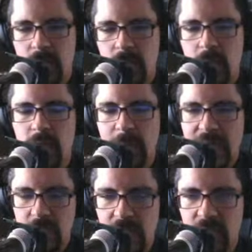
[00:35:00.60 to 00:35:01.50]
goes
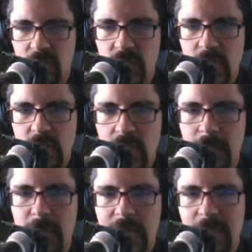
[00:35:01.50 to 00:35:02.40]
back to that suggestion
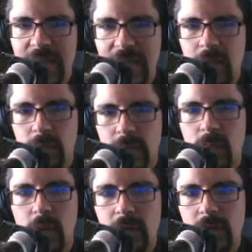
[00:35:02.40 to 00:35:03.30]
that maybe Hannah really
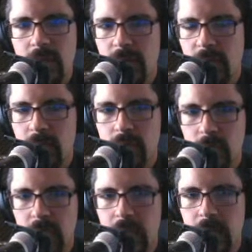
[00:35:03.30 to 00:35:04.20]
was the first
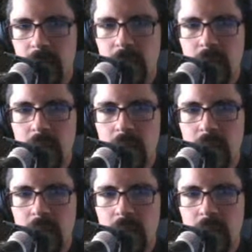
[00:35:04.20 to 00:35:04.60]
wife.